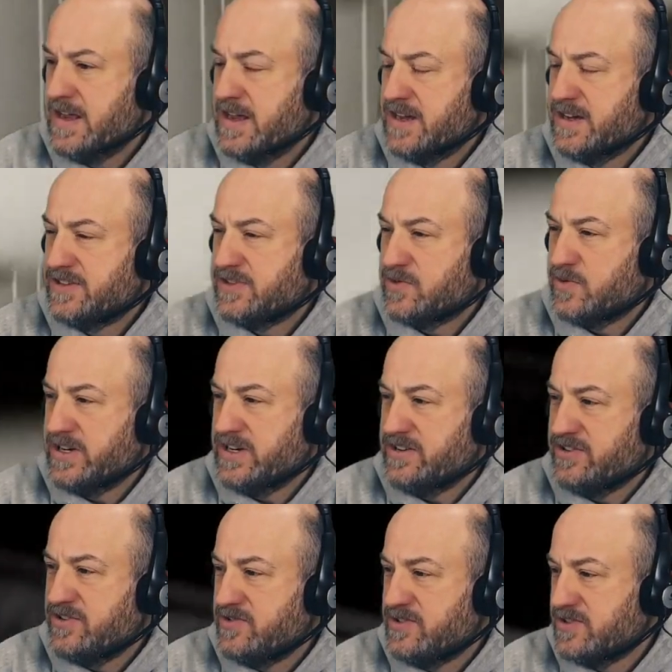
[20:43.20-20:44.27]
So what do you
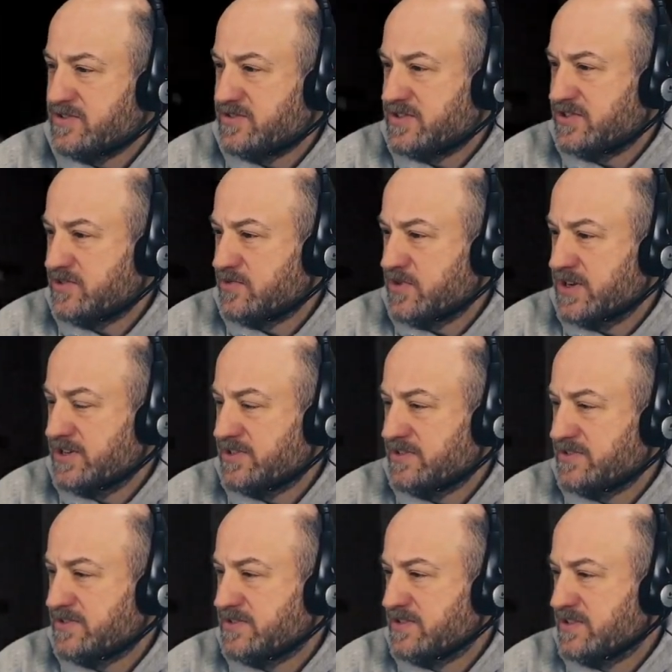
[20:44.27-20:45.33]
do in those
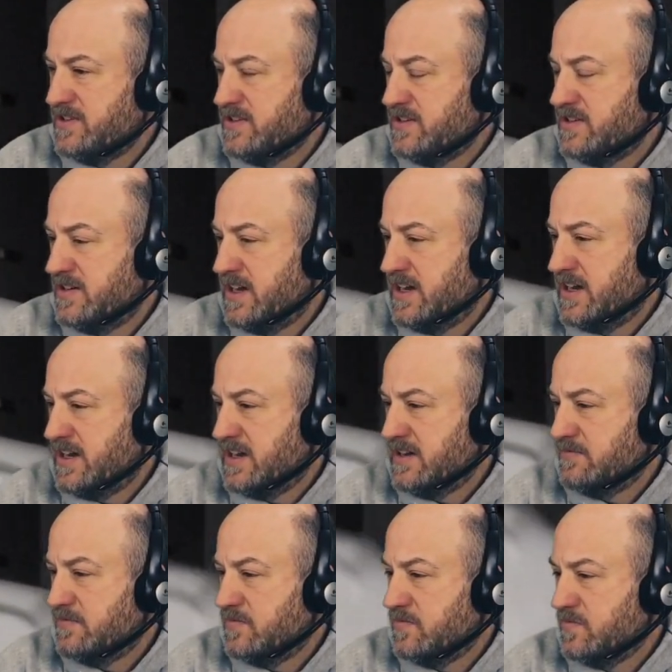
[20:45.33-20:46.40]
situations
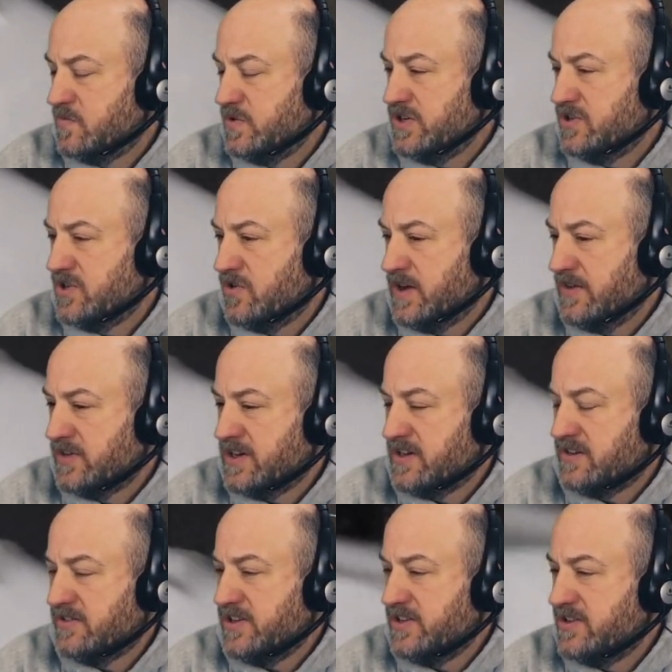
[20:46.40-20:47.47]
when you don't have the
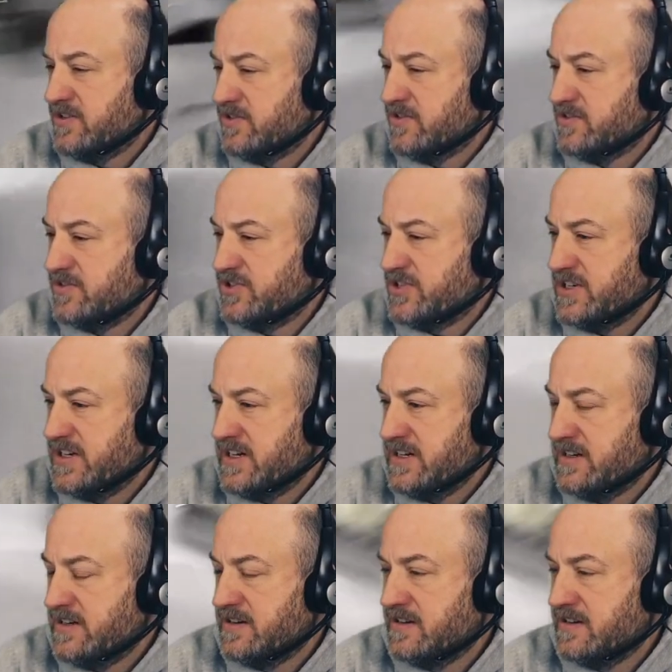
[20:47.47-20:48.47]
color, you don't know the sheen?